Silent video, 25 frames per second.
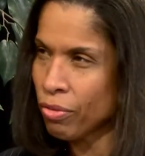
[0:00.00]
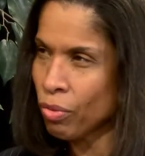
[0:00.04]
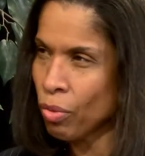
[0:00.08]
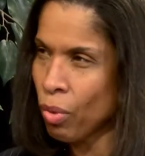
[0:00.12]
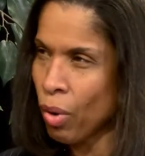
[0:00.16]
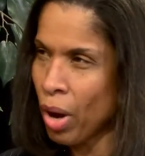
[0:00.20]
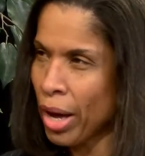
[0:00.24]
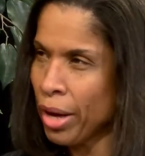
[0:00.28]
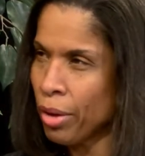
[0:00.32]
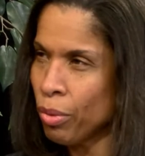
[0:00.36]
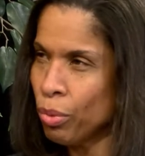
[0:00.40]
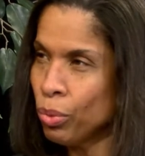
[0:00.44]

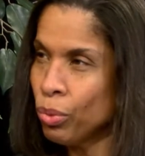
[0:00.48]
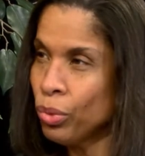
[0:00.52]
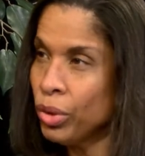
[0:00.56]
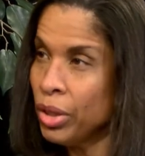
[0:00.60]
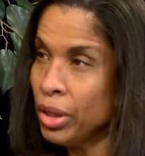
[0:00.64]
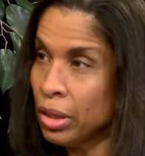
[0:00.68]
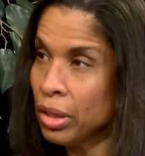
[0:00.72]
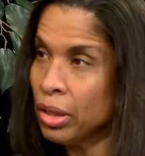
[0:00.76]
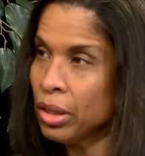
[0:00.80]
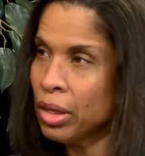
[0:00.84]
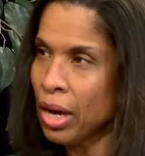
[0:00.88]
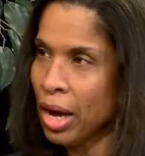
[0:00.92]
Why
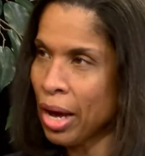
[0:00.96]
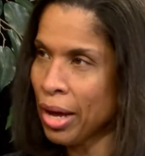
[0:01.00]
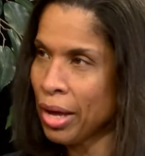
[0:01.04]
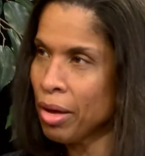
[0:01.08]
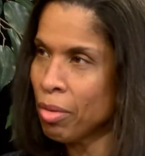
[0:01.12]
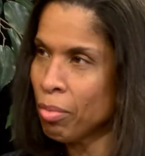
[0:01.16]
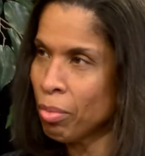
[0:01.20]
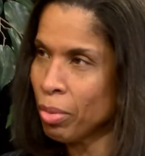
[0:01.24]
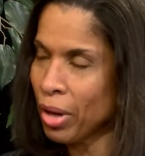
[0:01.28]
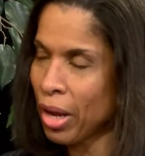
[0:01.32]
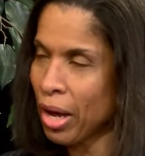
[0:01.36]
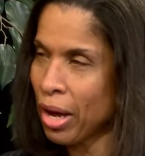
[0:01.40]
wouldn't I
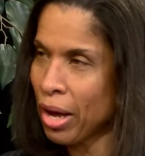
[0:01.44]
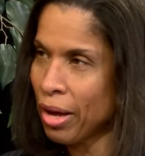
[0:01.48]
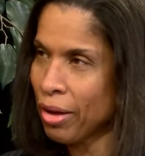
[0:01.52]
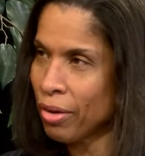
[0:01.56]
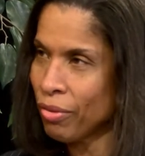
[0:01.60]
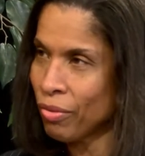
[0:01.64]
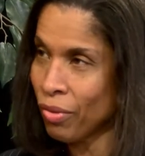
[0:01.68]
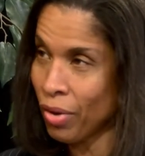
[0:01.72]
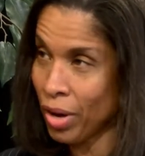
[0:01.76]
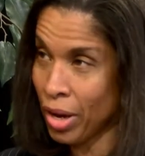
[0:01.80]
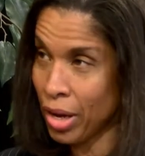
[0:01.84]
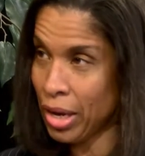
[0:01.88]
apply,
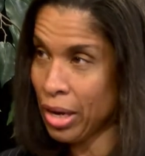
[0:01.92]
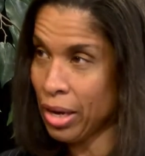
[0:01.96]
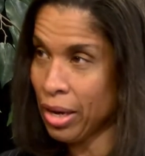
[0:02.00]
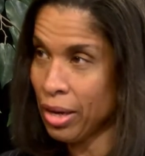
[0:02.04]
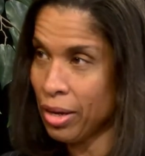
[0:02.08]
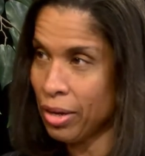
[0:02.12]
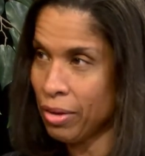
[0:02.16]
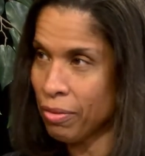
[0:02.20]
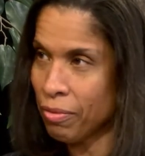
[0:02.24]
right?